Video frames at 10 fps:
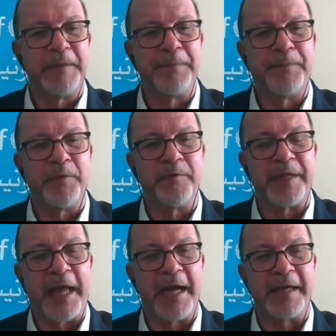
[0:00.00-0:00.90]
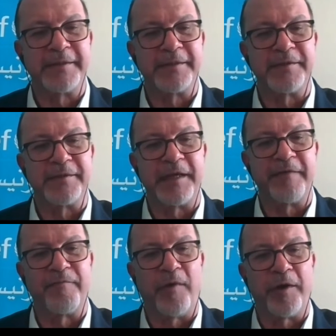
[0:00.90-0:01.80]
people with access to
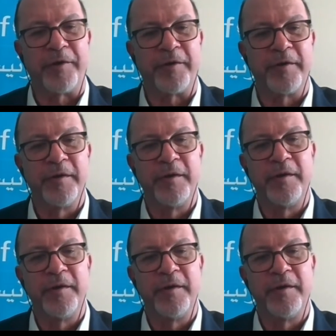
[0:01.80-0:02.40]
safe water